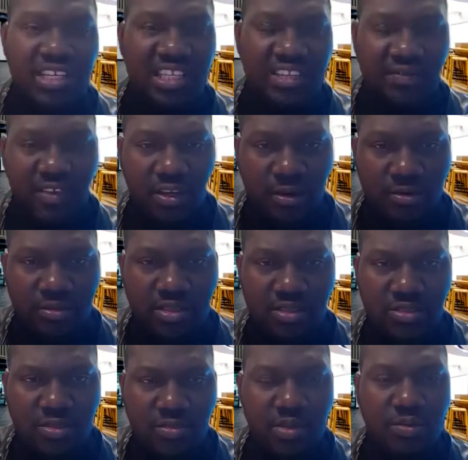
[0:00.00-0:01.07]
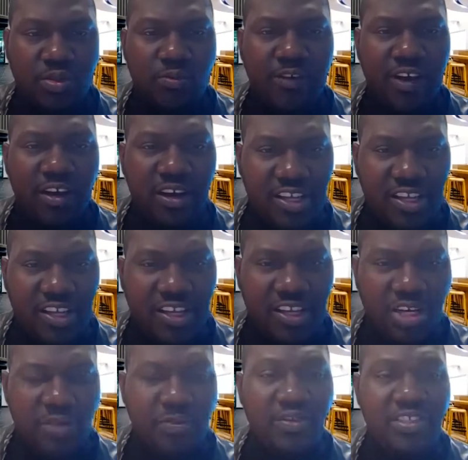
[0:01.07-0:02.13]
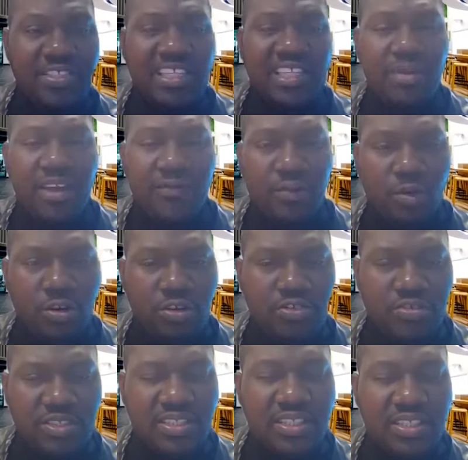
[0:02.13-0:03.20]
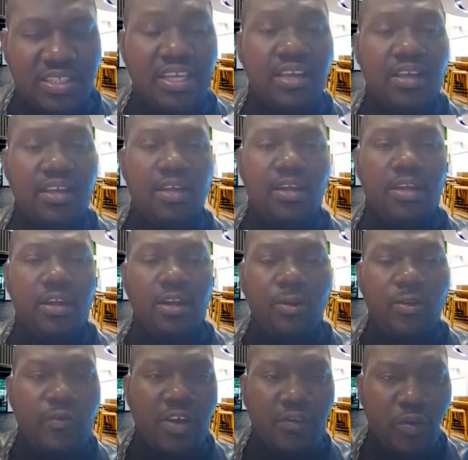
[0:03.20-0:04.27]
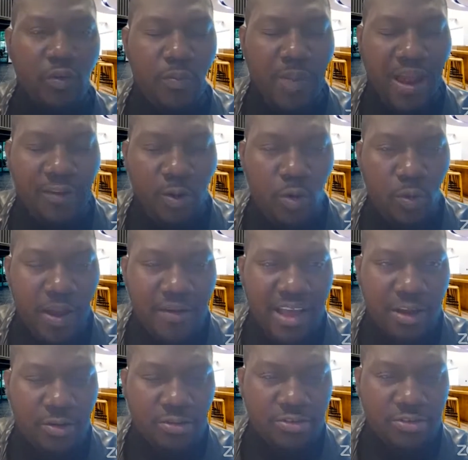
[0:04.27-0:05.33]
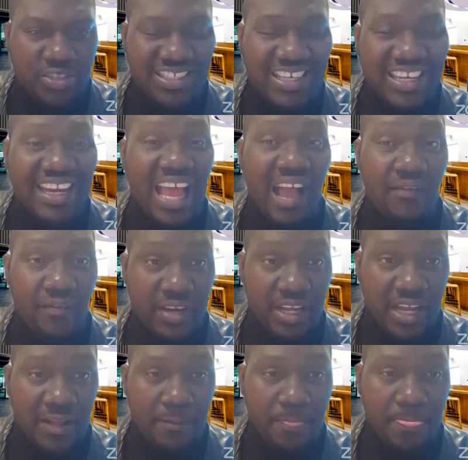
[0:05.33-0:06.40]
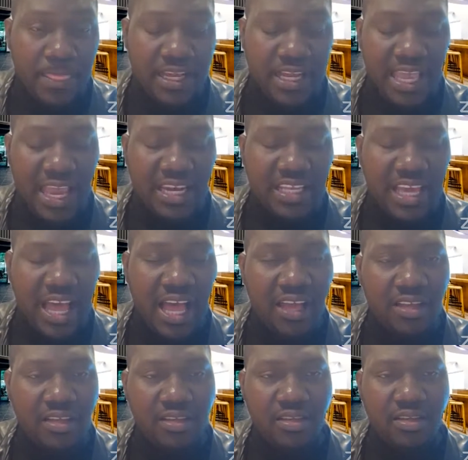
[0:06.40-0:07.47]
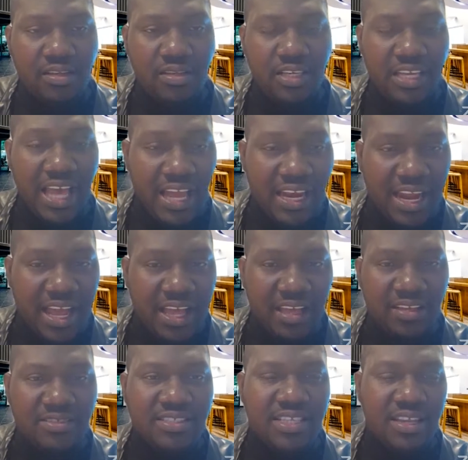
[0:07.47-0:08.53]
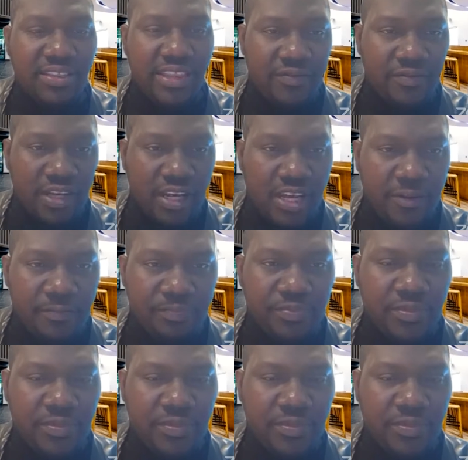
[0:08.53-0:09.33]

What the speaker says: difficult to be able to move out of Nigeria, you've been rejected by a few countries, look for a few low barrier countries in Africa, Kenya, Ghana, South Africa.